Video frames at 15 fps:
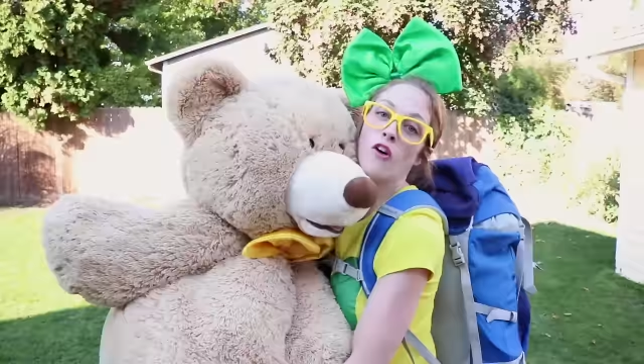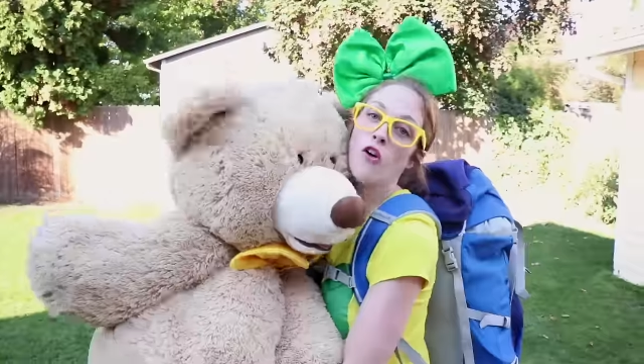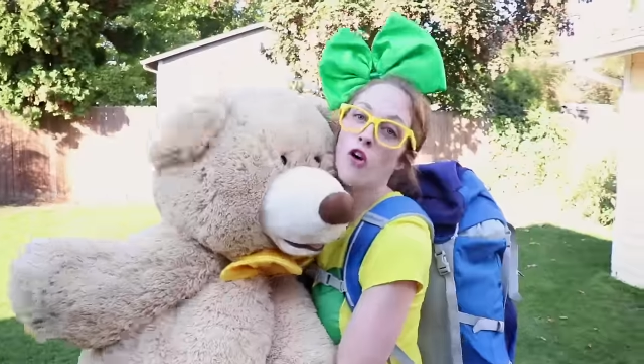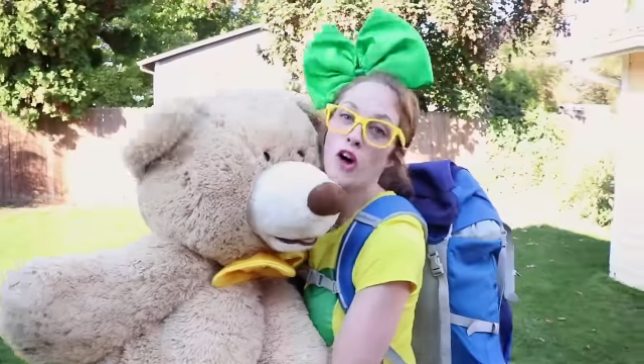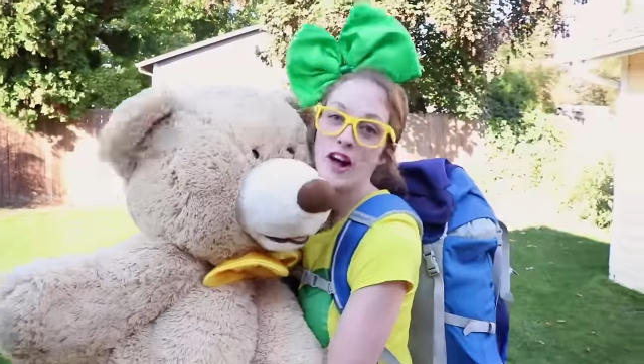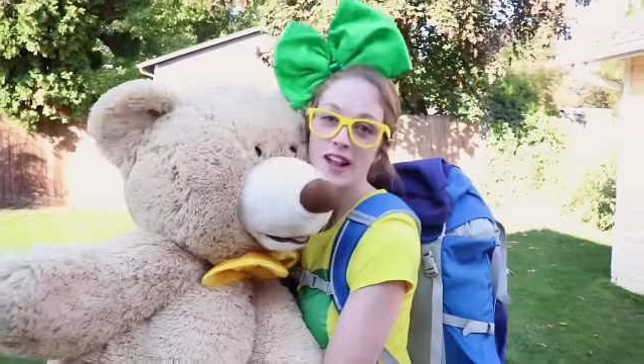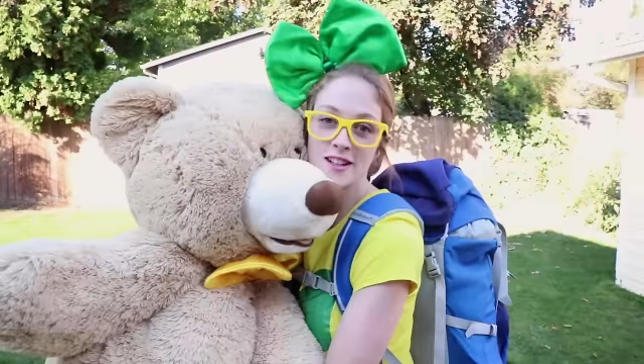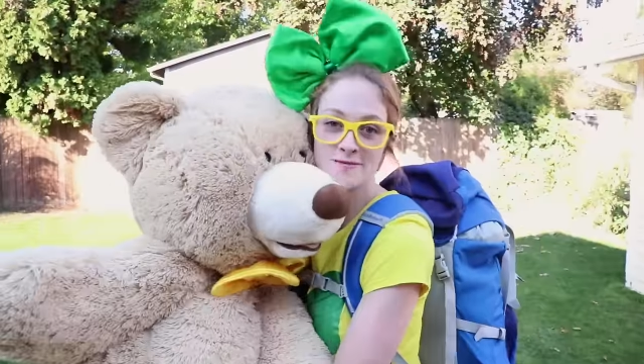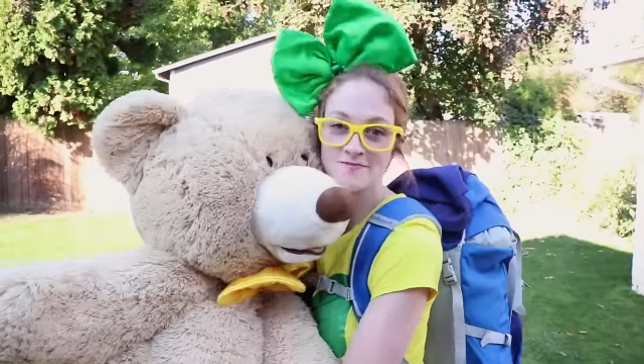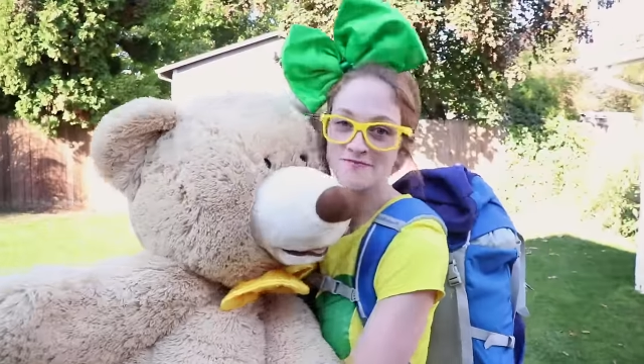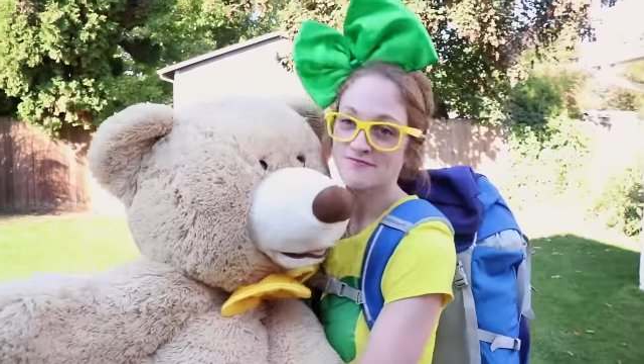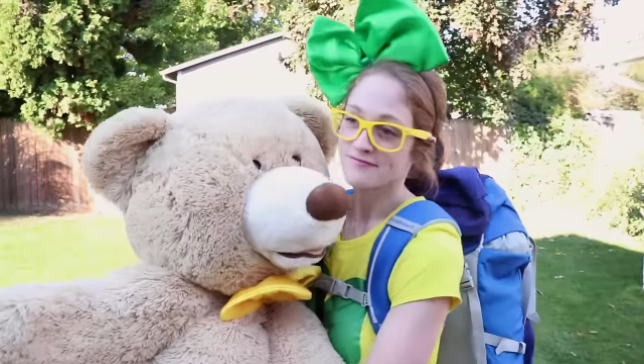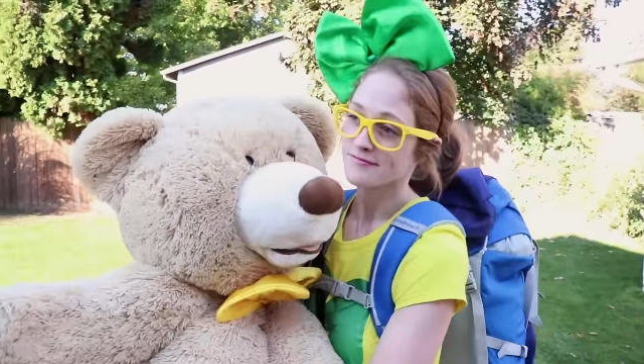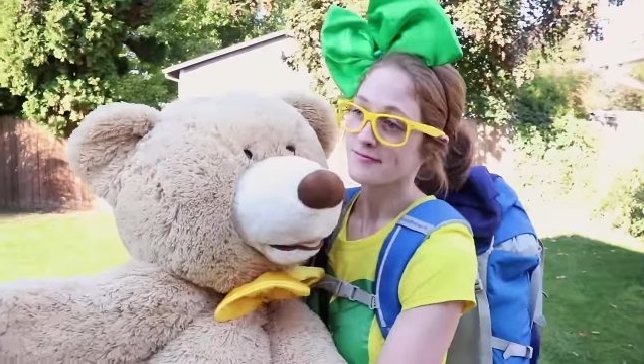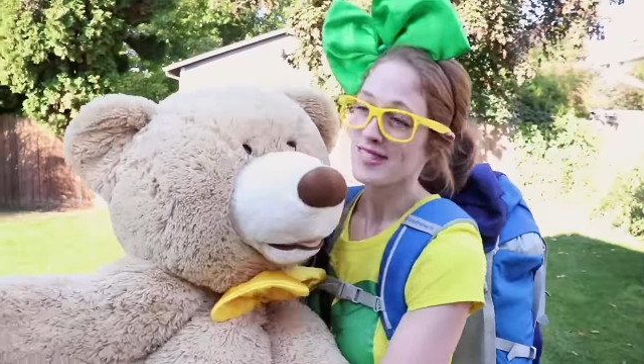oh,
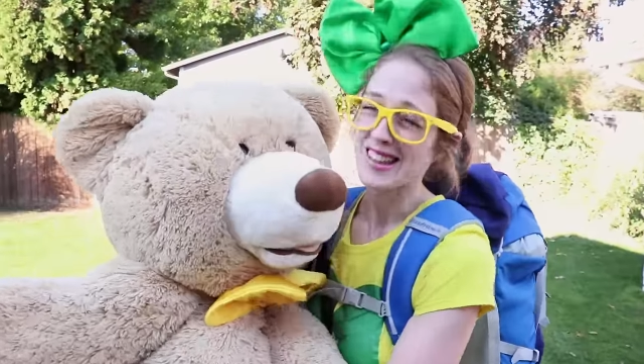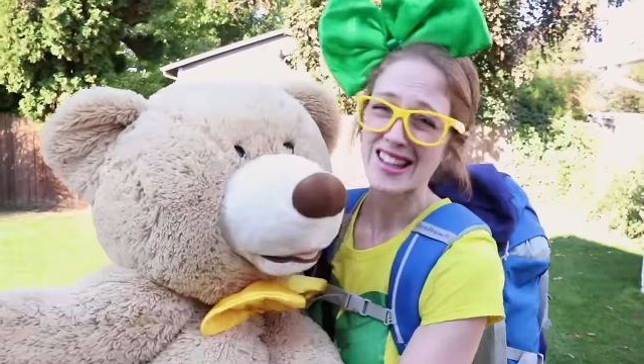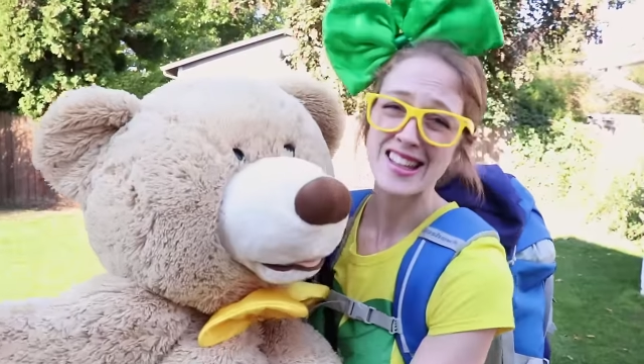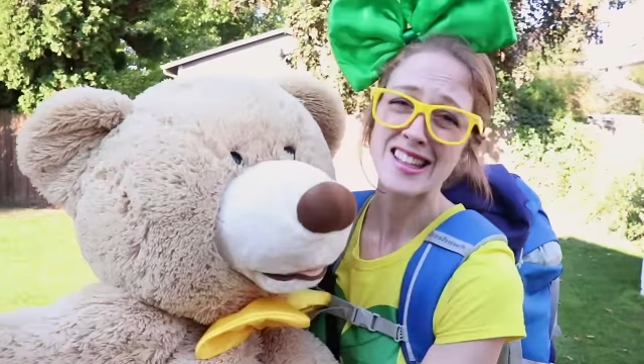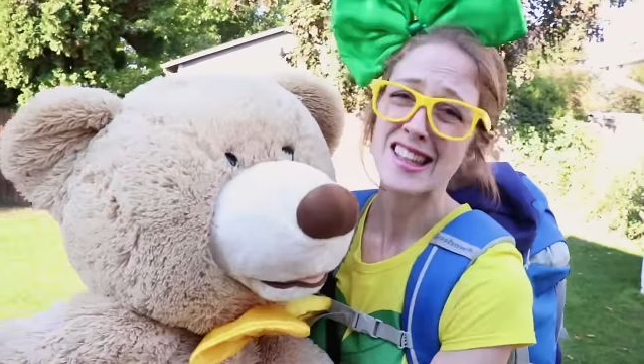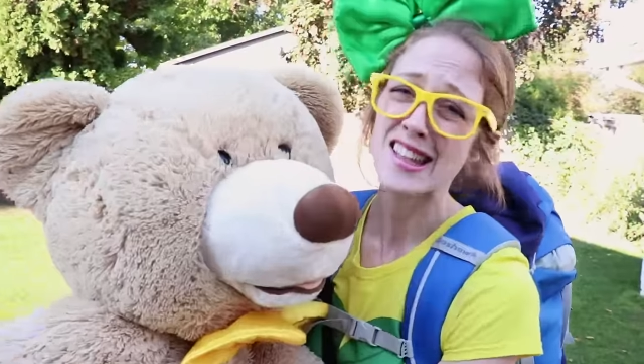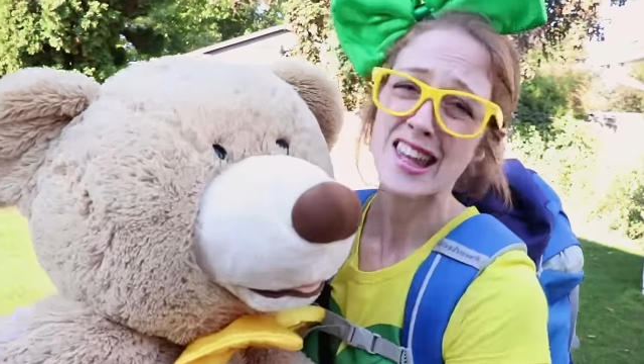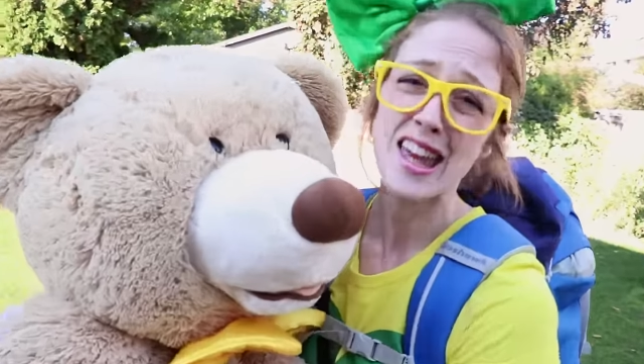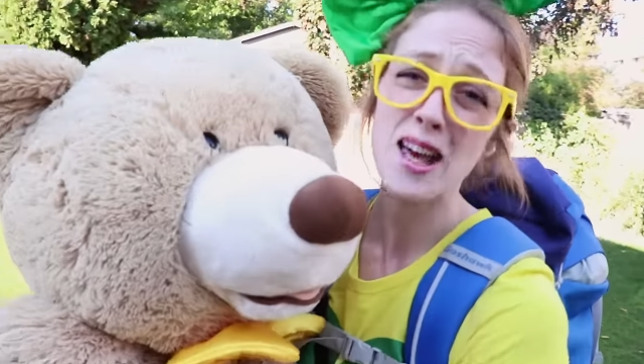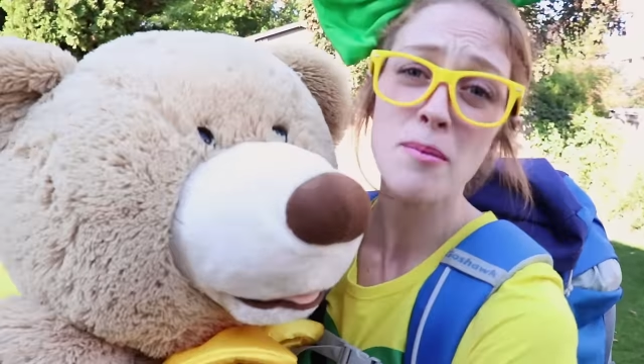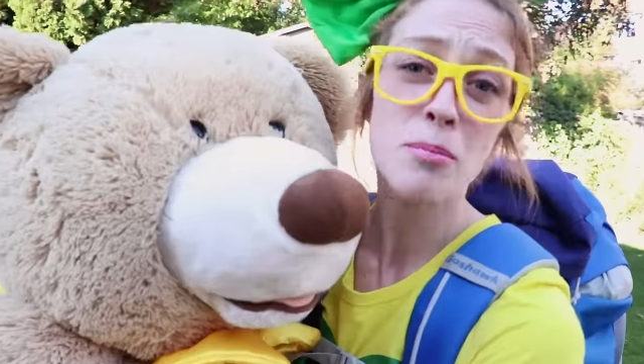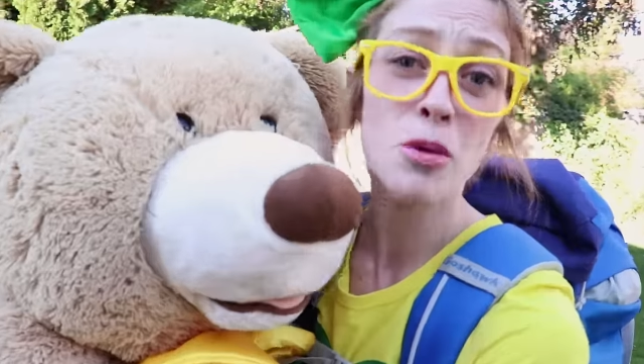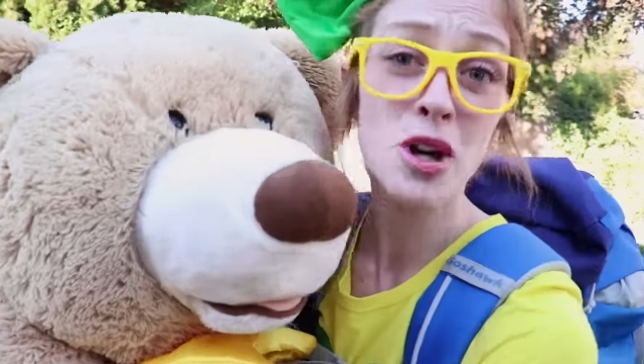you can't